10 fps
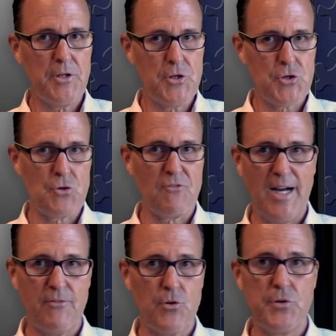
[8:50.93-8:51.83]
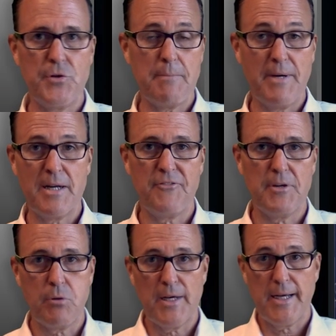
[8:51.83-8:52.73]
the Survivor Annuity
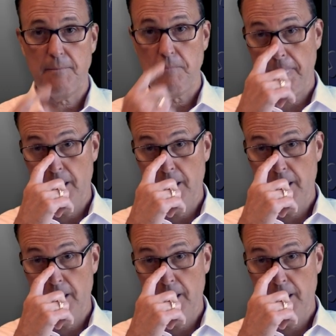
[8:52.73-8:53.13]
Benefit Plan.